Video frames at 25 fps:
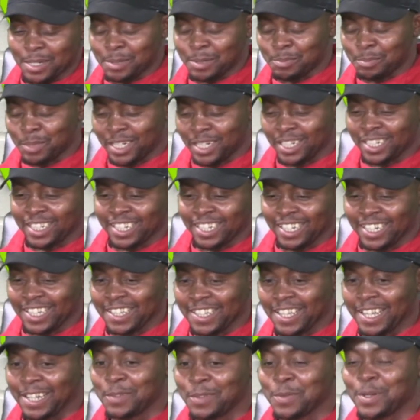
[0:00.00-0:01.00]
bringing
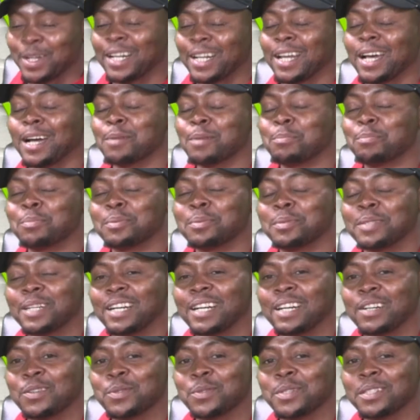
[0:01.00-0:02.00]
that one up,
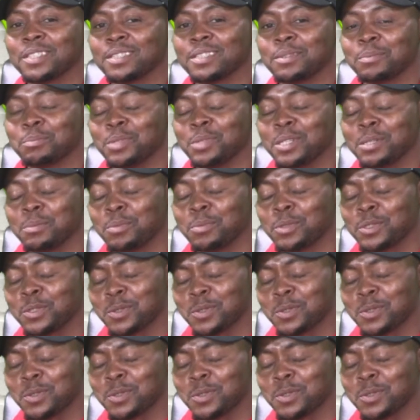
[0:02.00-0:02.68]
I would be able